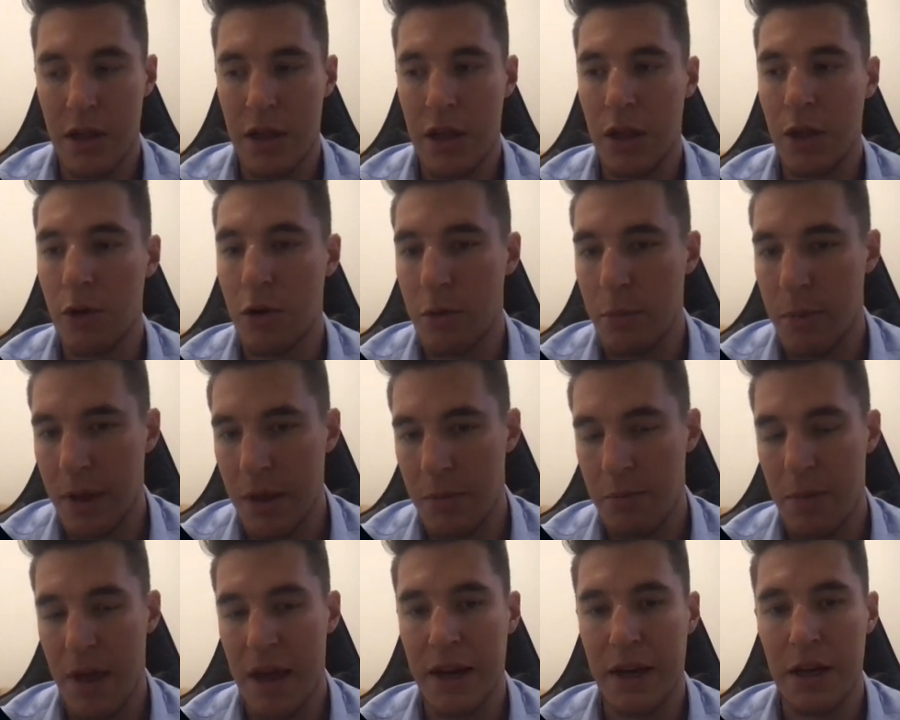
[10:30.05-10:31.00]
You want to be
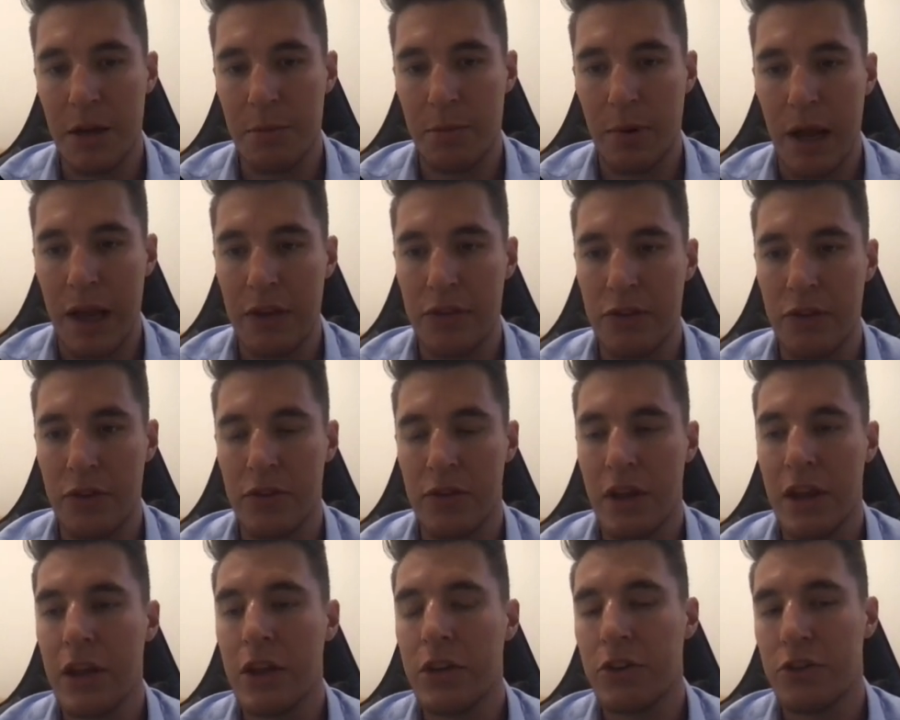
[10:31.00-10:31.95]
embedding them places,
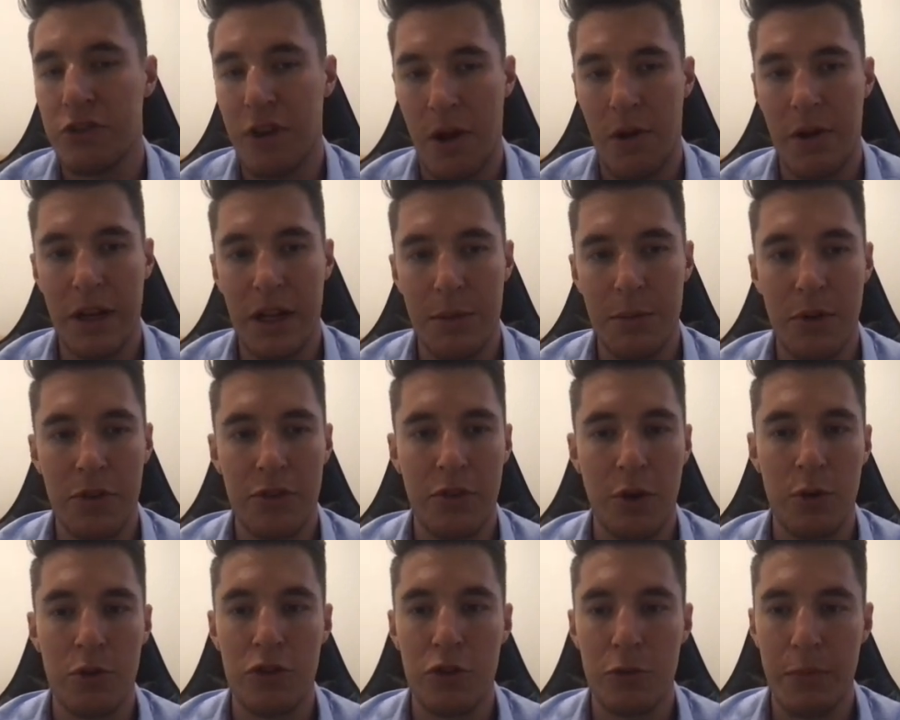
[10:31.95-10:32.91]
sharing them on
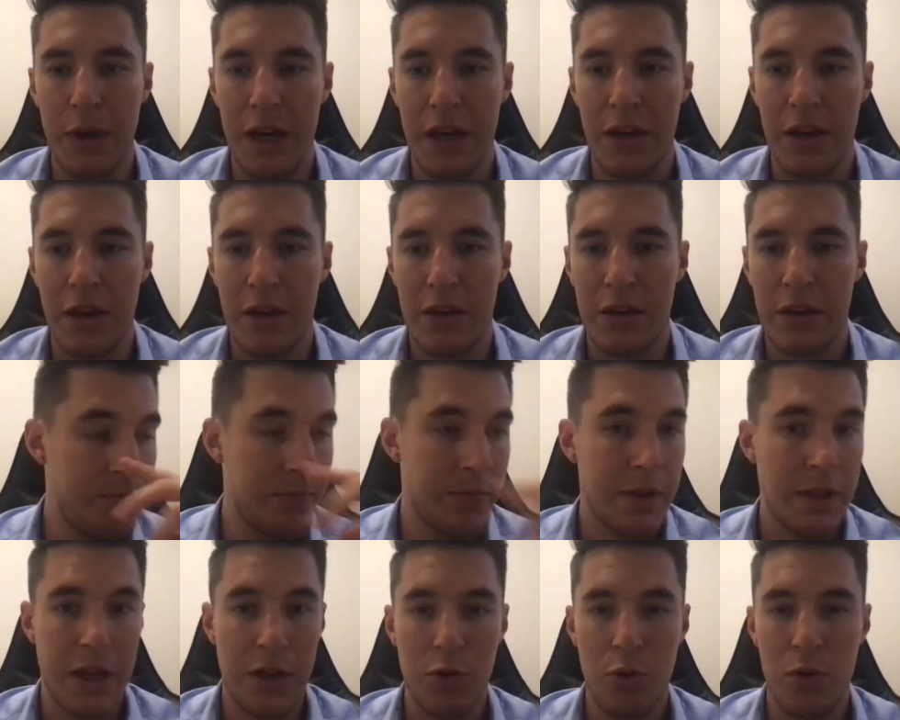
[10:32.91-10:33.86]
social media,
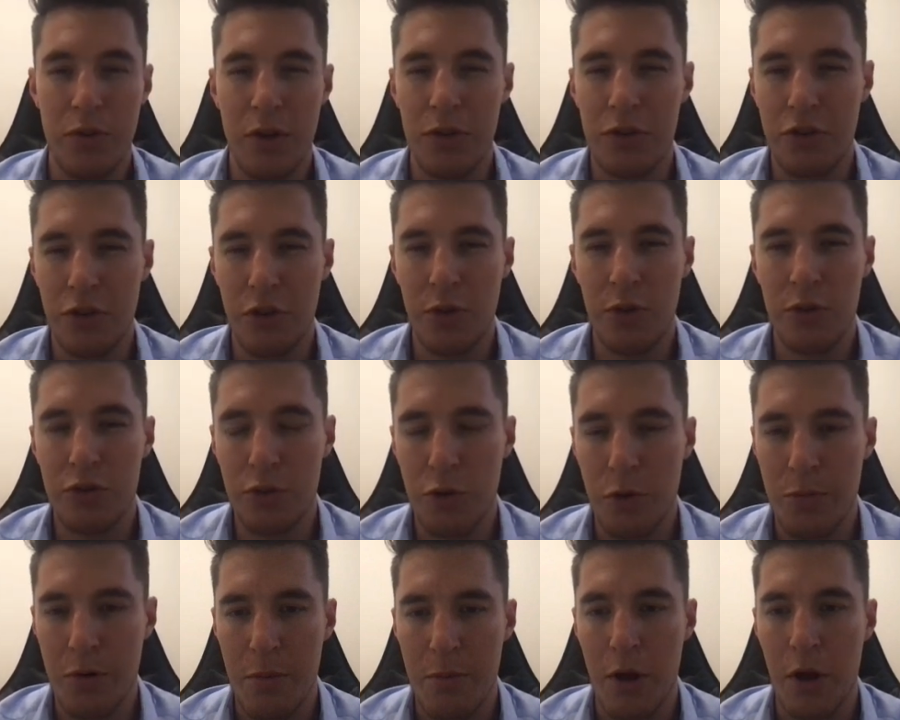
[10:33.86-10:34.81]
and all those usual
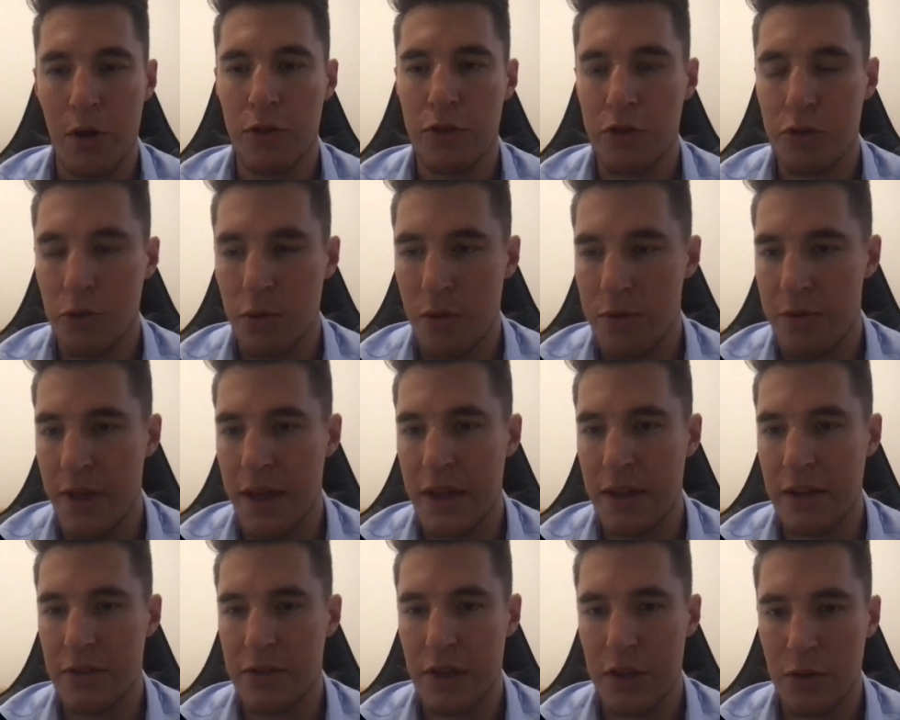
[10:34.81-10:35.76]
promotional
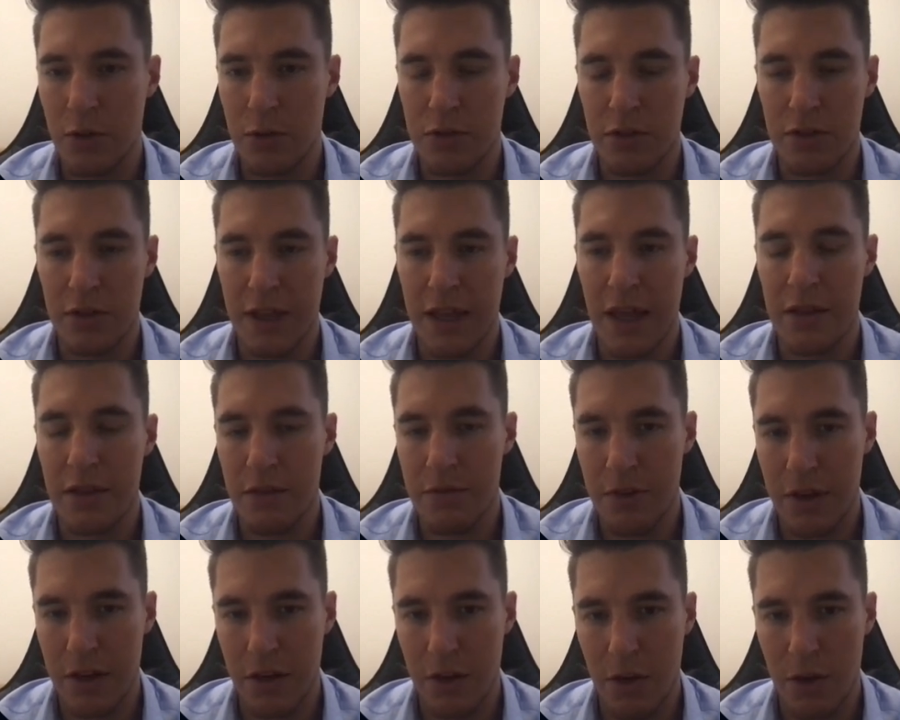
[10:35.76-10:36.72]
things in order to get the
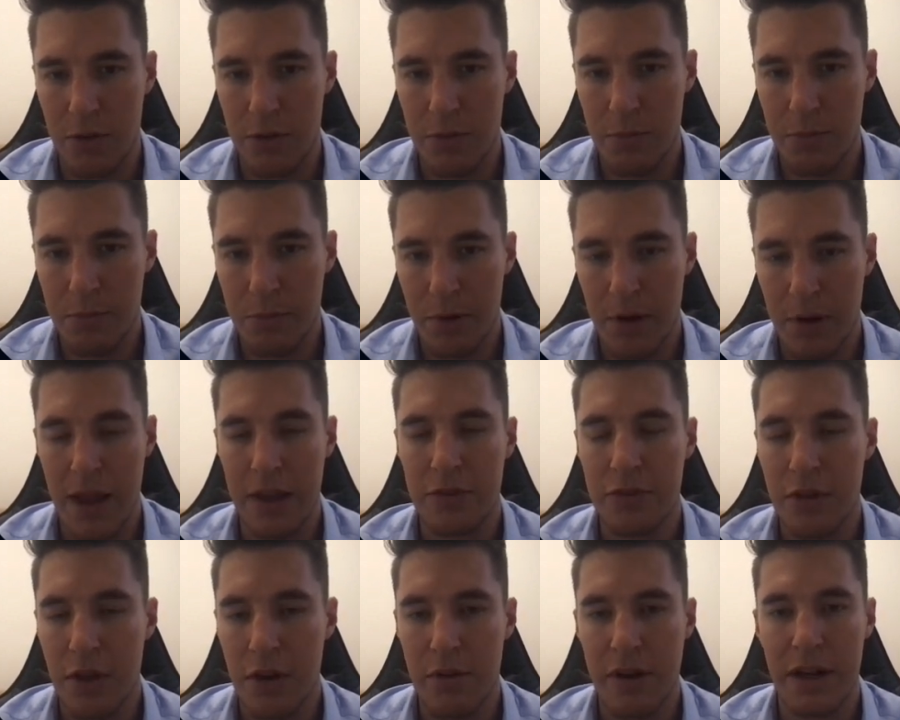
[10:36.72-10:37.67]
videos placed
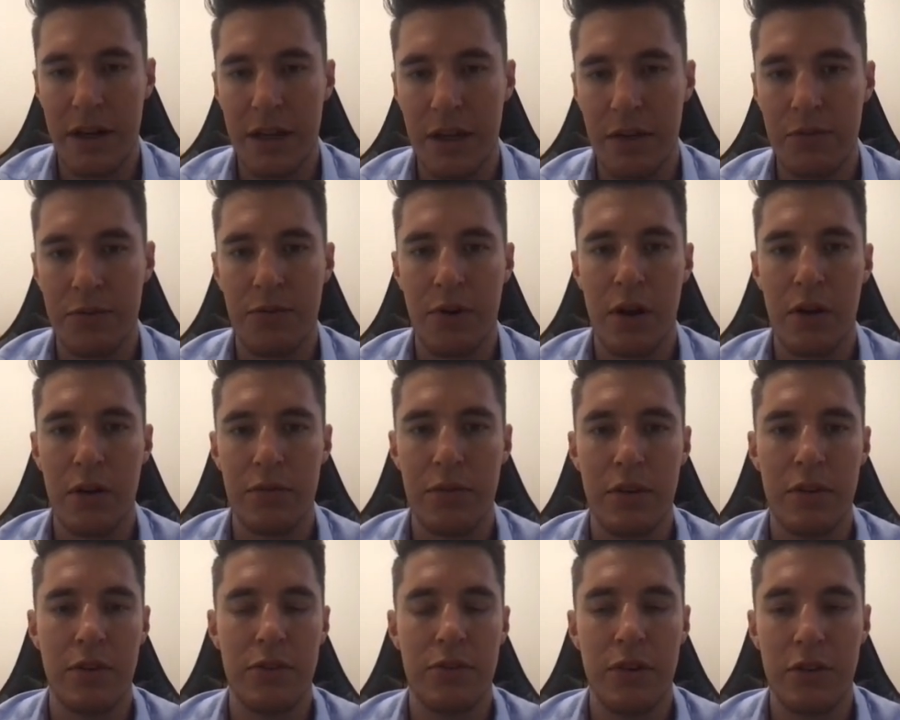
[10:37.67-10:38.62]
directly in front of the
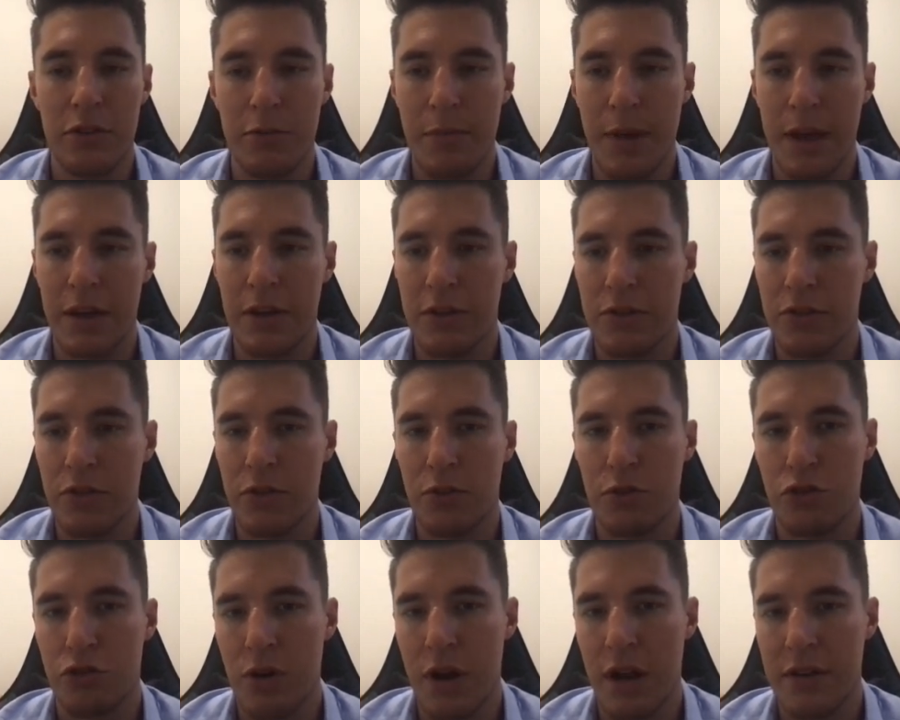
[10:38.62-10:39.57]
decision makers that you're
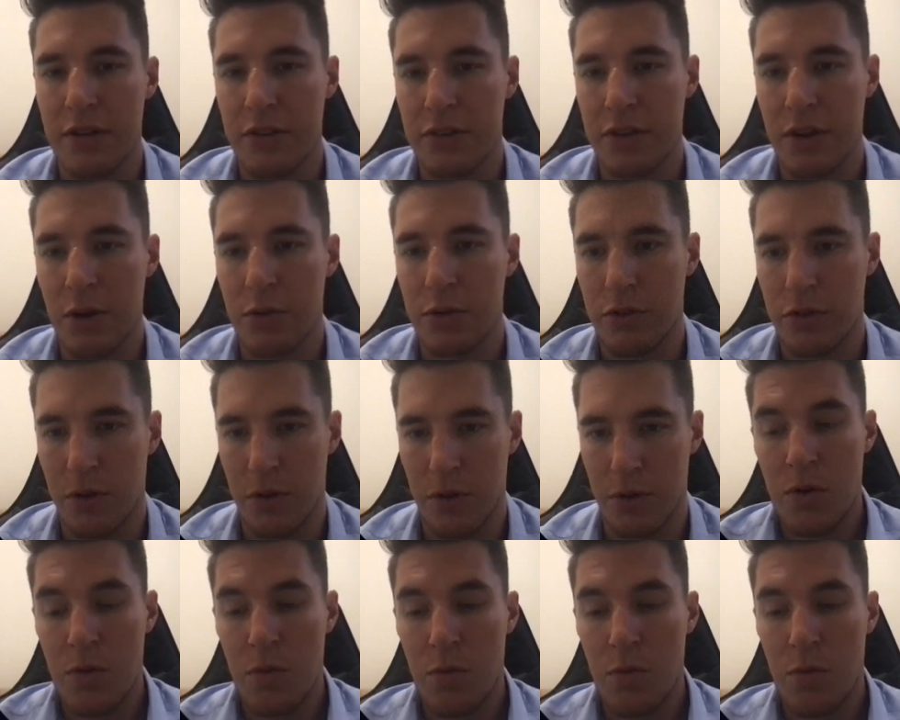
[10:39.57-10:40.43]
trying to sell to.